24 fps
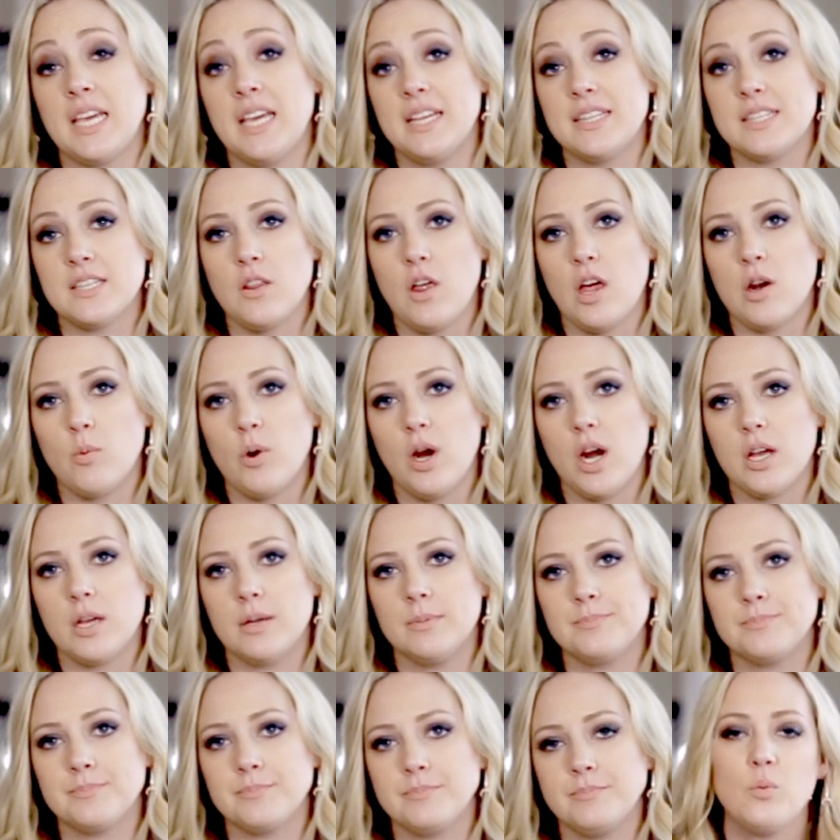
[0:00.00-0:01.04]
it's a lot of work.
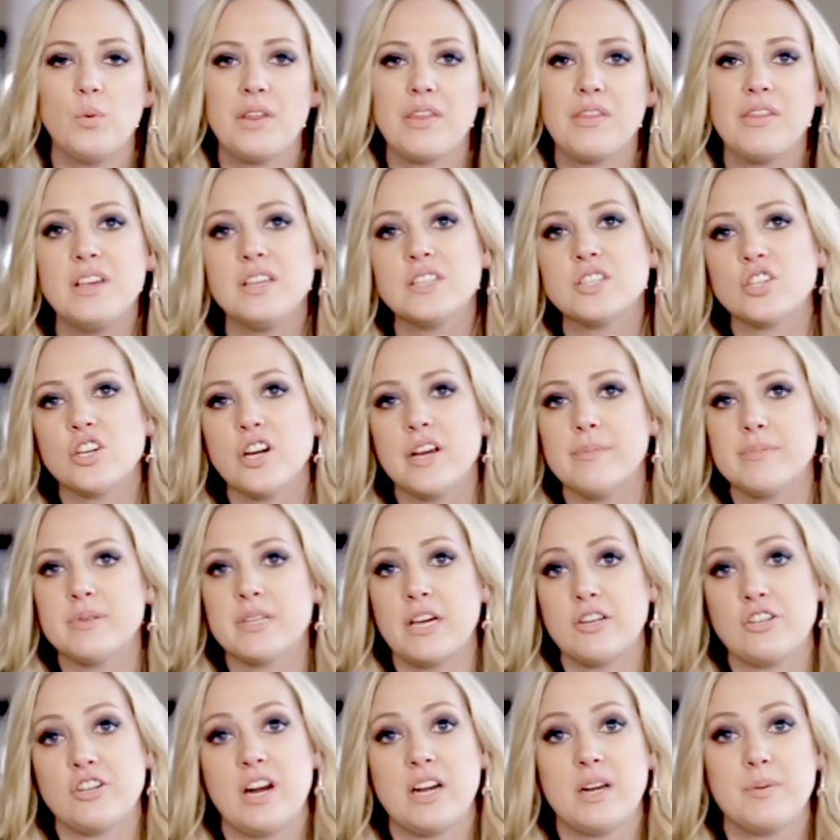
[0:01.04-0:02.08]
With these trips,
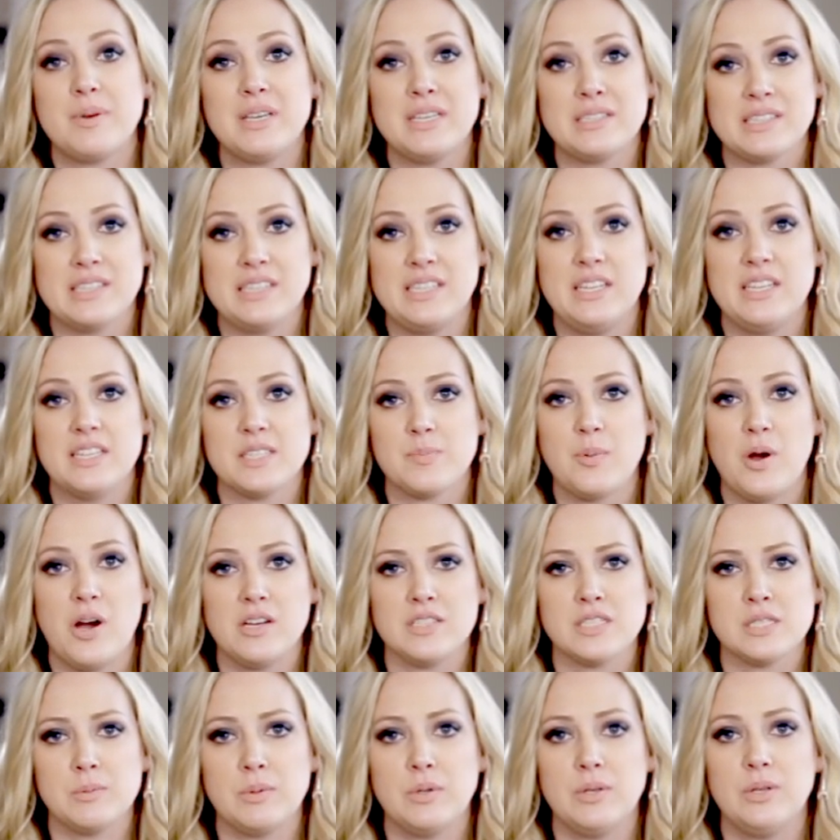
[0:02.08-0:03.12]
I try to be as lean as
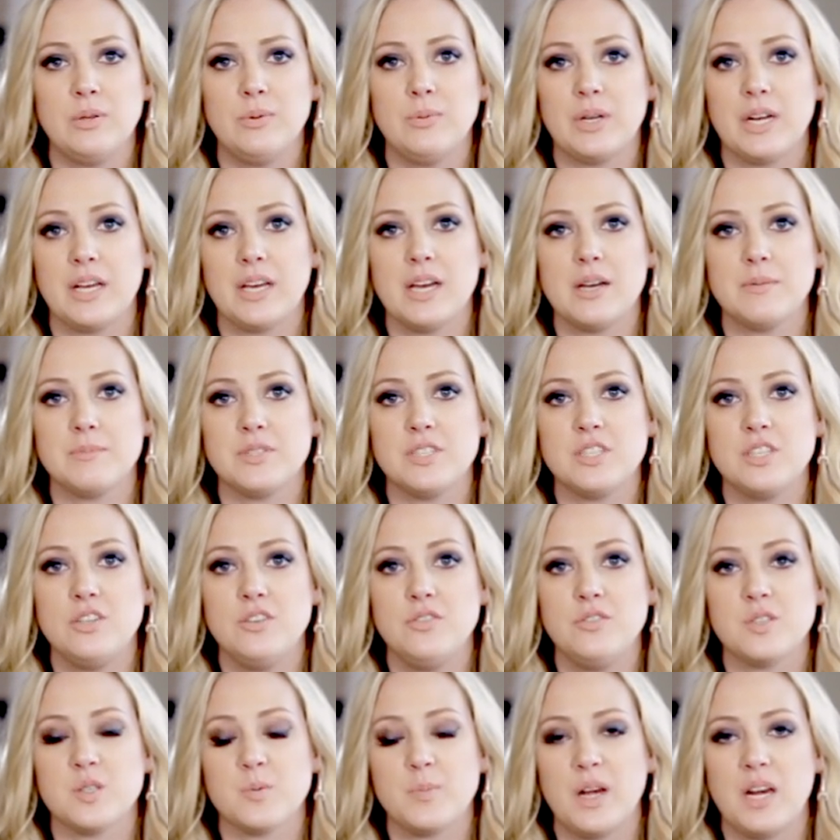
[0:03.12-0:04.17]
possible when it comes
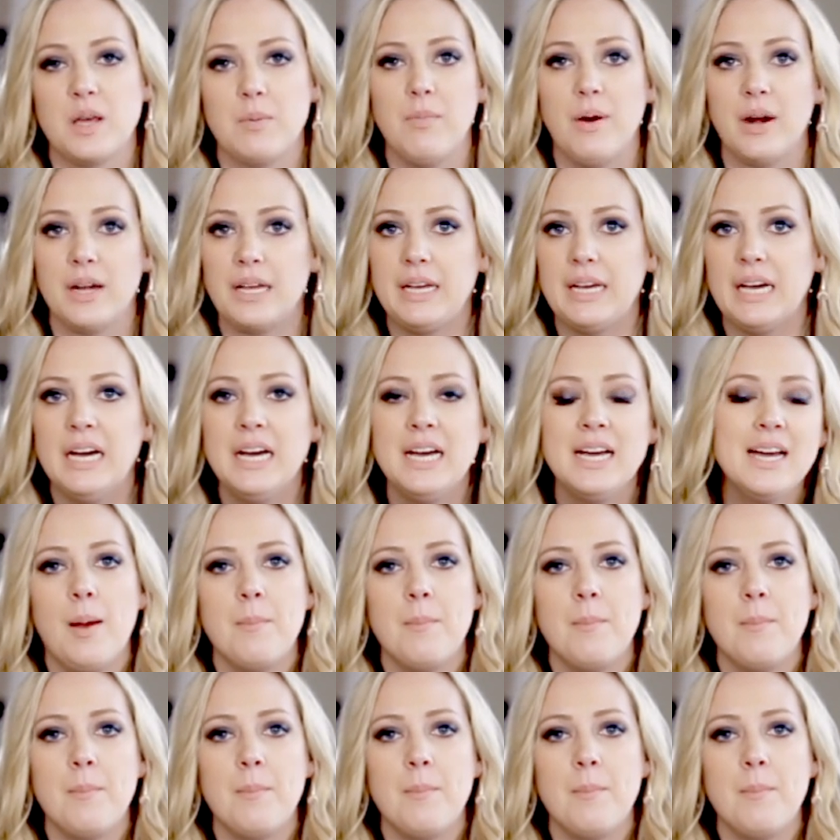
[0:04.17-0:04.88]
to spending money.